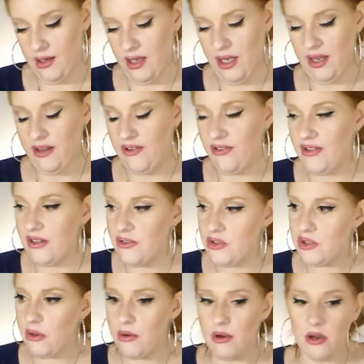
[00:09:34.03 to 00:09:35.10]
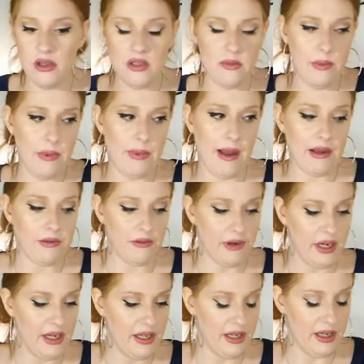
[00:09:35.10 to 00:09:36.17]
It feels so good to be back
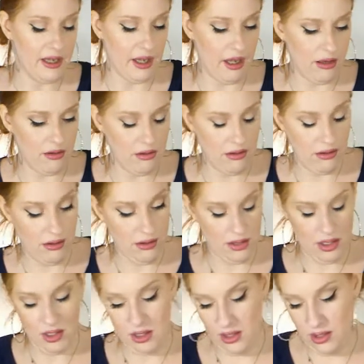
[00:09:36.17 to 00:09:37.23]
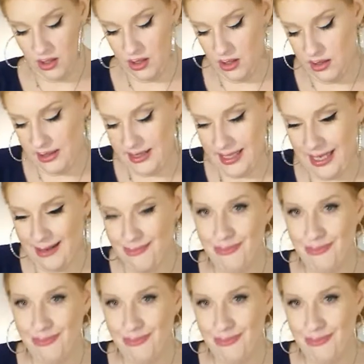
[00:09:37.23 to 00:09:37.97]
reading again. It's like